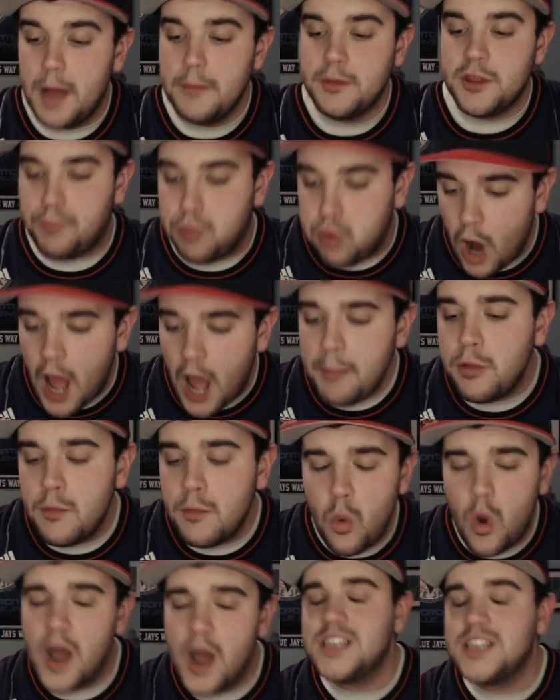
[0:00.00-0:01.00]
The problem
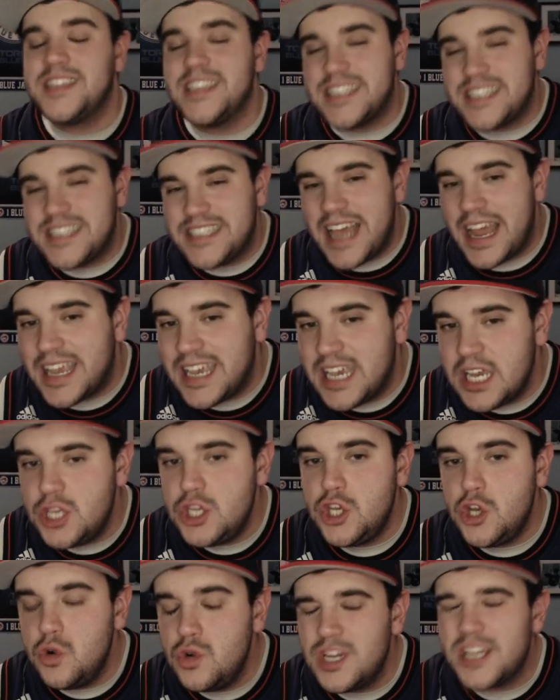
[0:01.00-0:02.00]
was the second
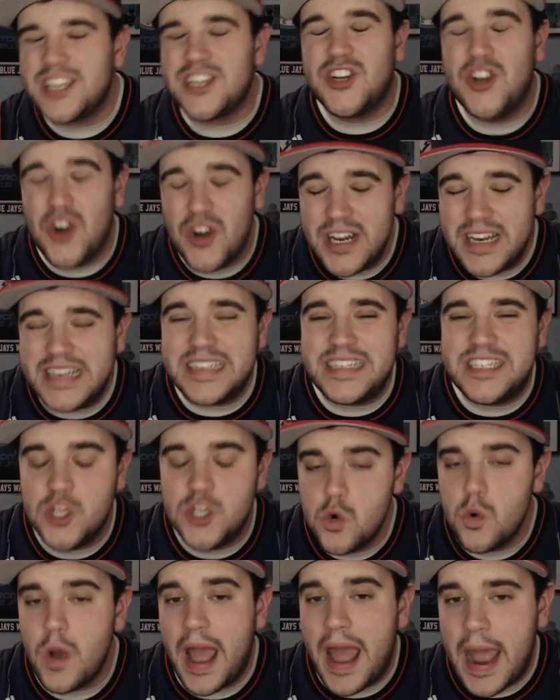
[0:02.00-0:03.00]
unit couldn't
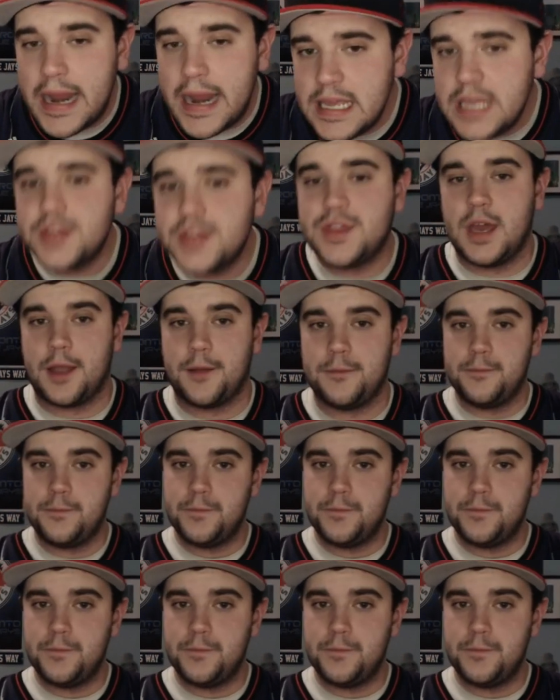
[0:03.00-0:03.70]
do anything.